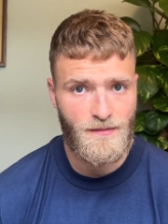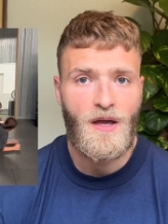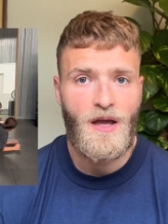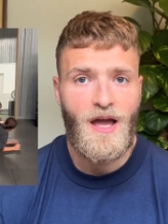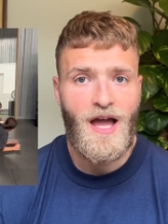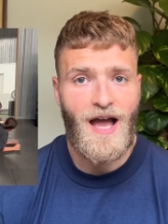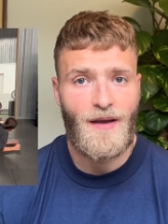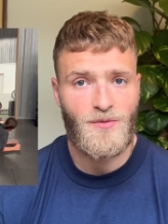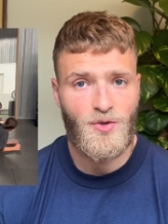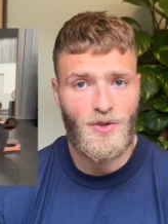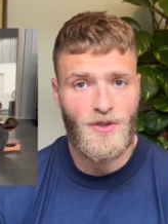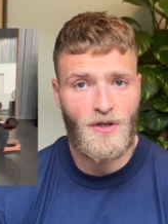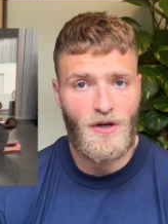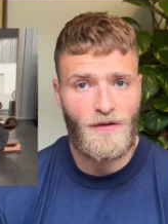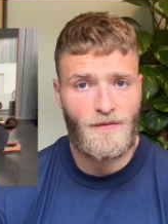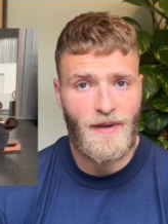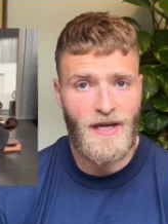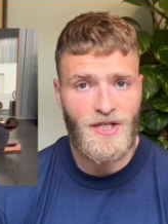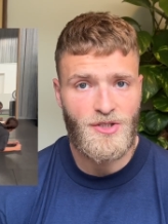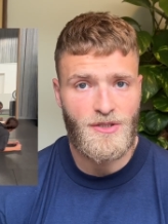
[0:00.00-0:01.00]
Hamstring graft
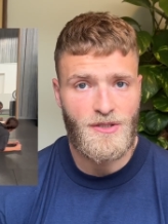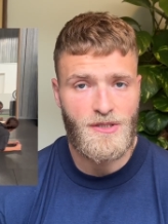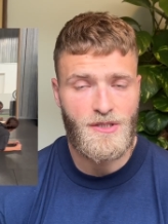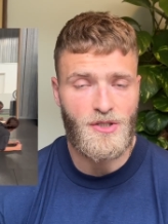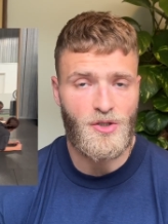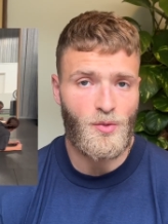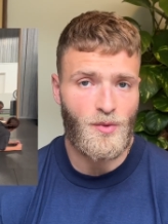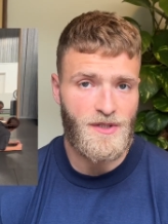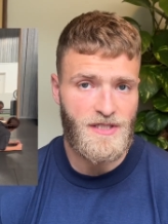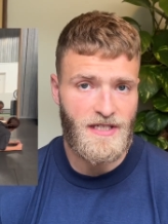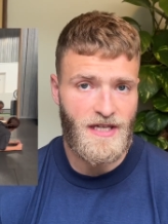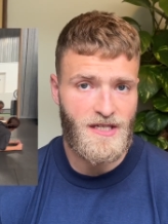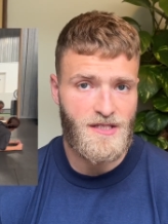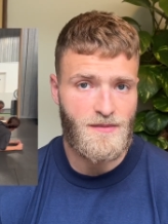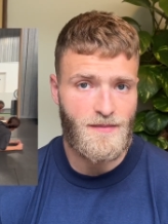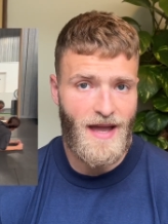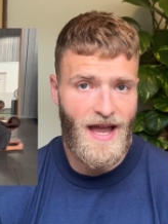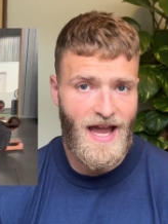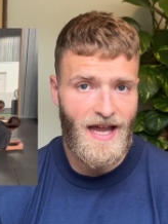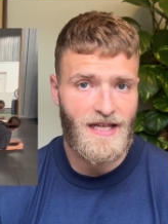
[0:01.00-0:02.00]
patients, you want to get some
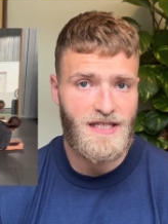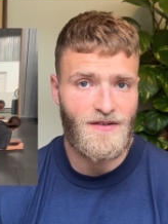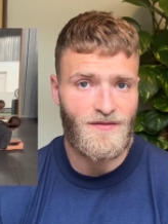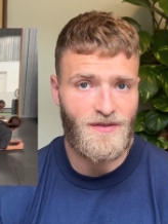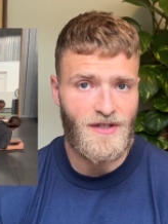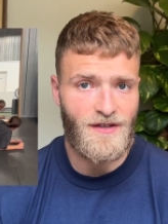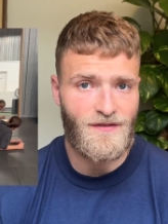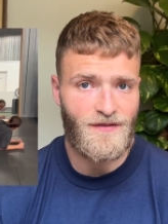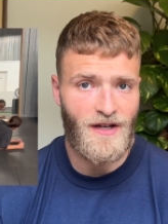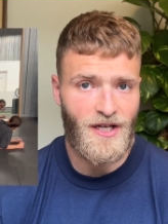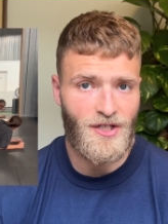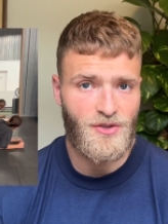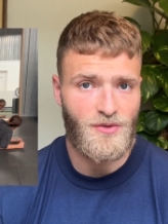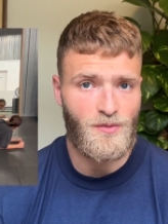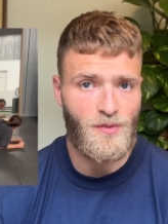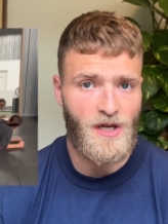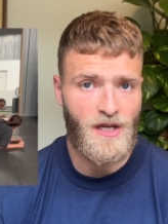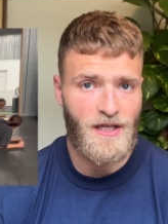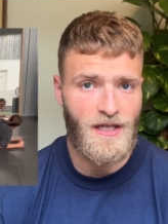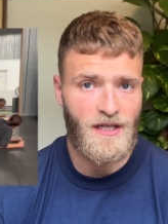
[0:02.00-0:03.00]
active knee flexion
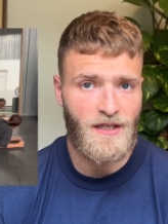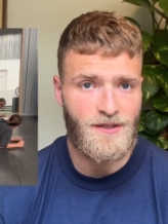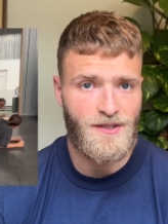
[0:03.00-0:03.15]
work in